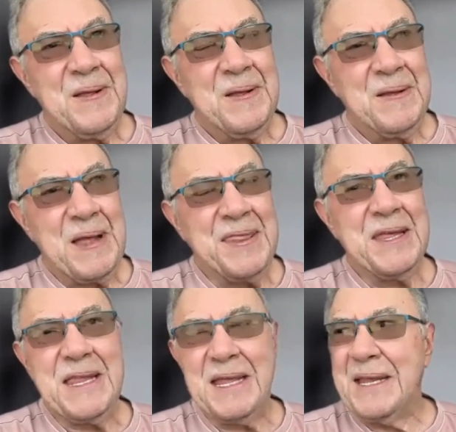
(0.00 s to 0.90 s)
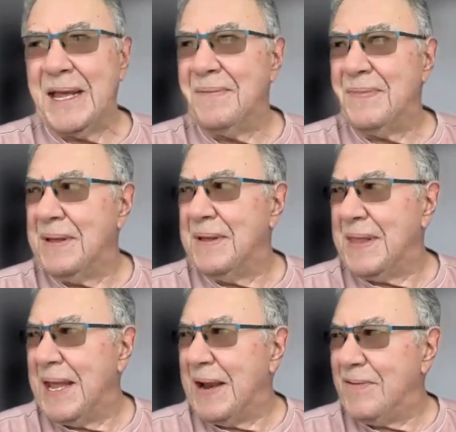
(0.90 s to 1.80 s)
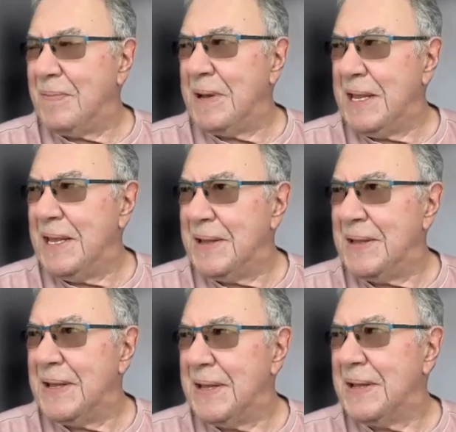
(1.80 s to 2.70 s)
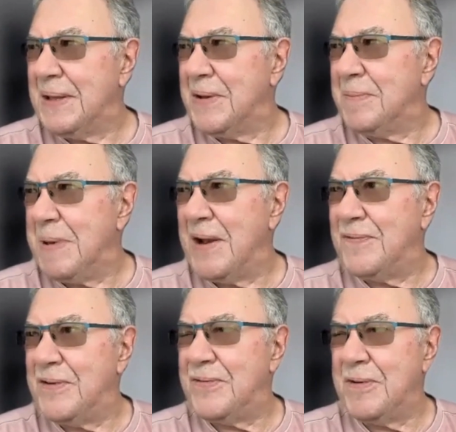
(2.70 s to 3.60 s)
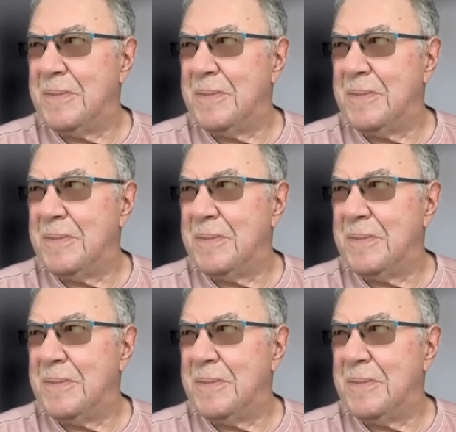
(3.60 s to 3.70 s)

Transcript: I think that that everybody could benefit from